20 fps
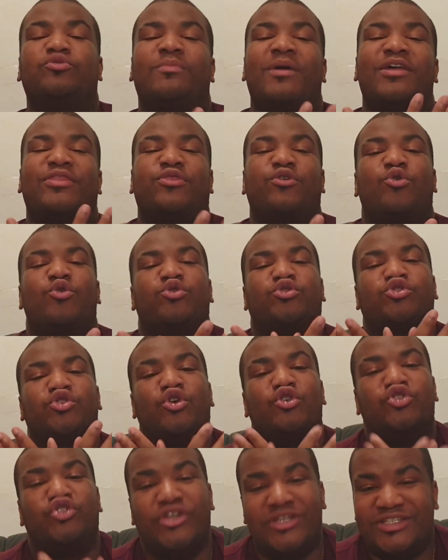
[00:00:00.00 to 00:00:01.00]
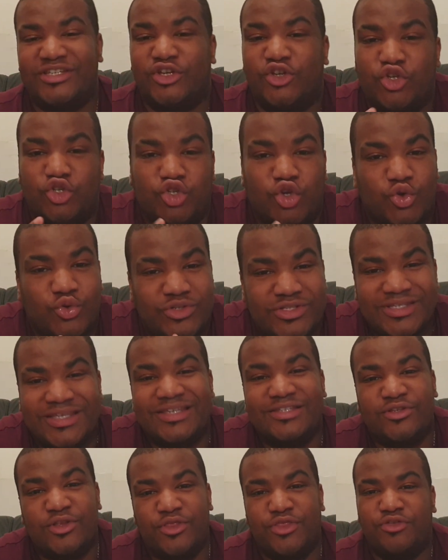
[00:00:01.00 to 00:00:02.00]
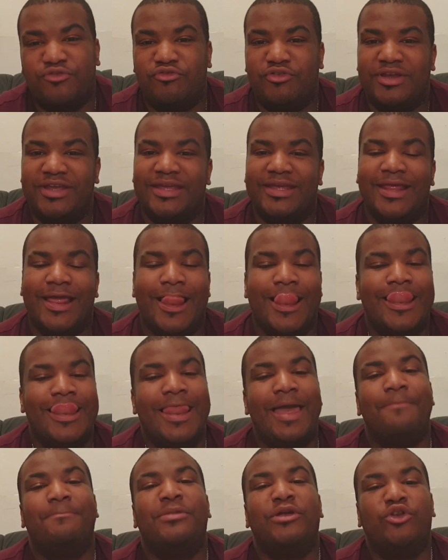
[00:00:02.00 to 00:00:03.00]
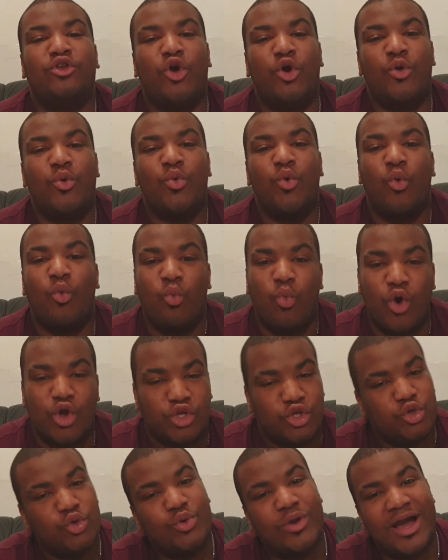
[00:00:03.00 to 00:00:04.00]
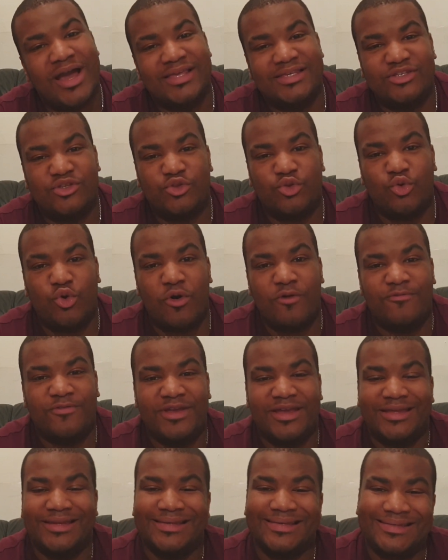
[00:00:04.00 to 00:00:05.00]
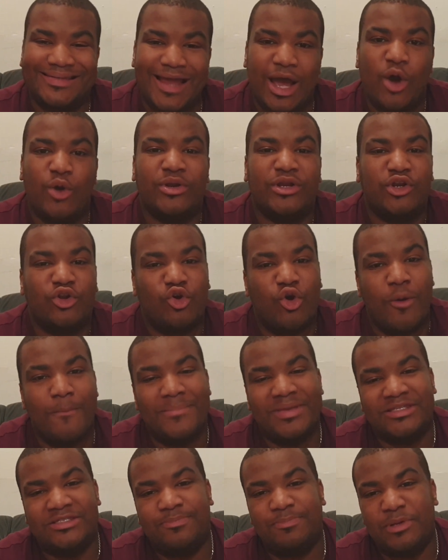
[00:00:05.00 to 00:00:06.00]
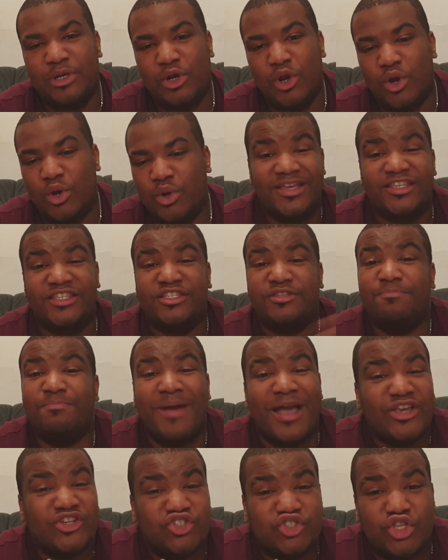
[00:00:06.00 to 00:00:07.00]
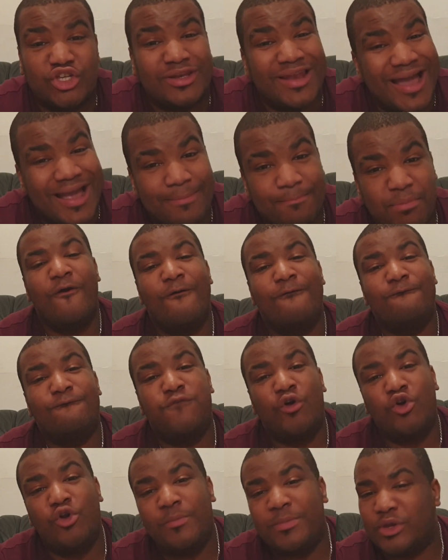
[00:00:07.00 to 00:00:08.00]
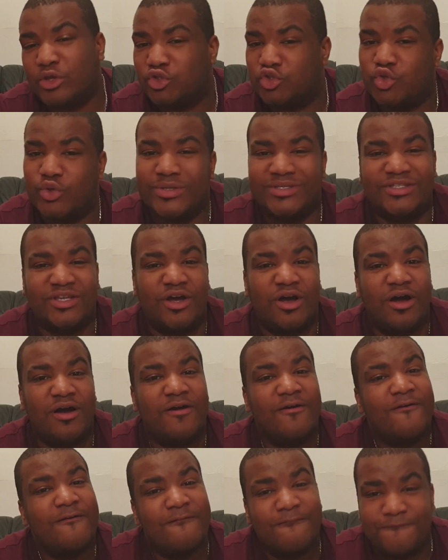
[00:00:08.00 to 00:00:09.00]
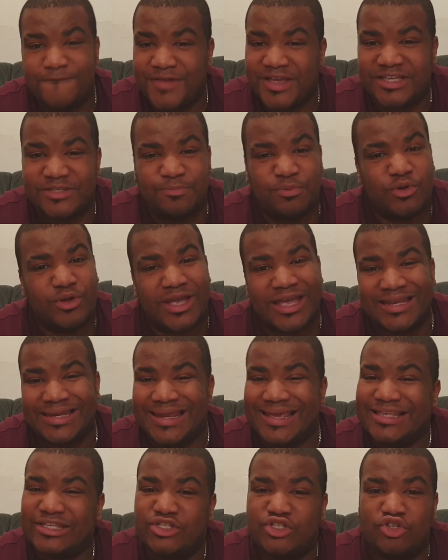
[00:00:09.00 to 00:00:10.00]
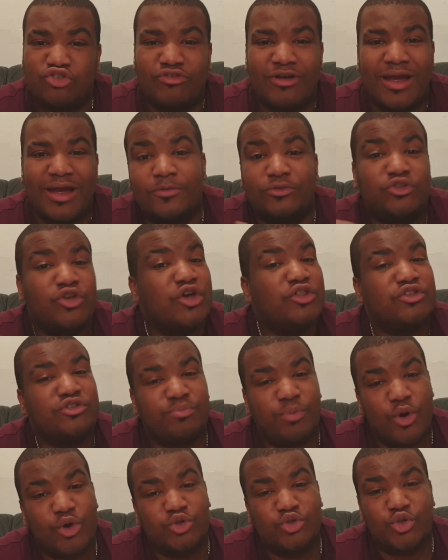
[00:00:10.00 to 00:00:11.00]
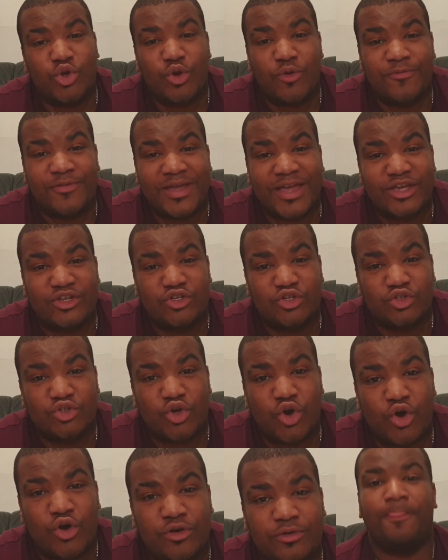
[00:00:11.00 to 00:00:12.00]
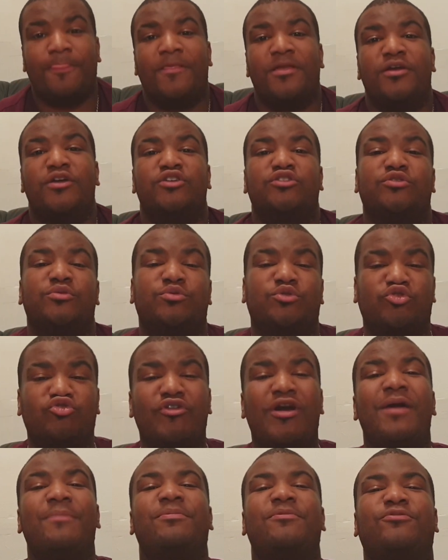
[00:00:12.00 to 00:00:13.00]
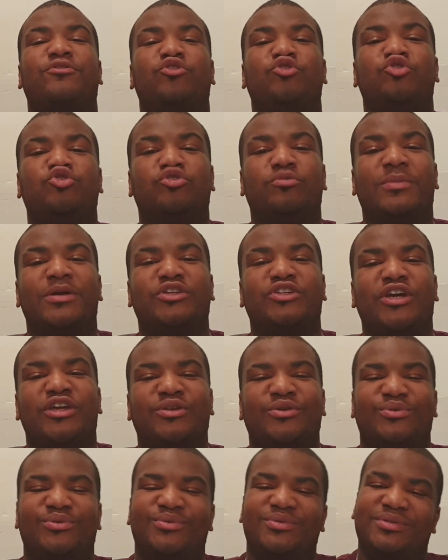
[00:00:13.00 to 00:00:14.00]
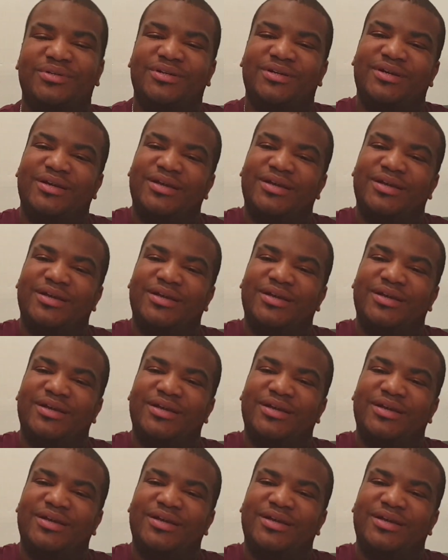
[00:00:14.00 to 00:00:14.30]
are my thoughts on Jessica Jones season three. Let me know what you guys thought of it down in the comments below. Smash the like button. Follow me on Twitter, Facebook and Instagram. Turn those post notifications on. Subscribe if you're new to my channel.